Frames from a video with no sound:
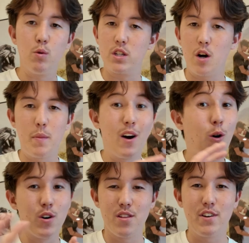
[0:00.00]
which I'll make a
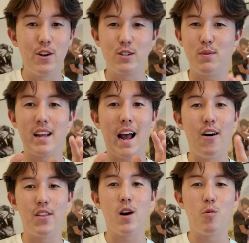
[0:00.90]
whole other video explaining
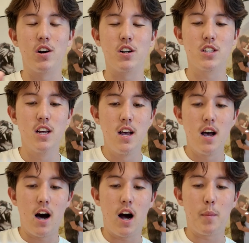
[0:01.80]
how that works,
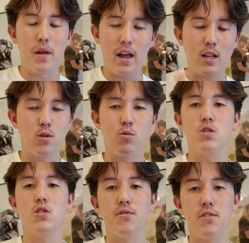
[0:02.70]
that's when the
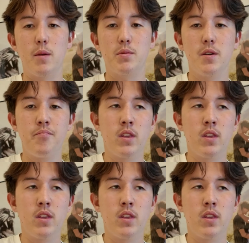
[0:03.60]
results flipped.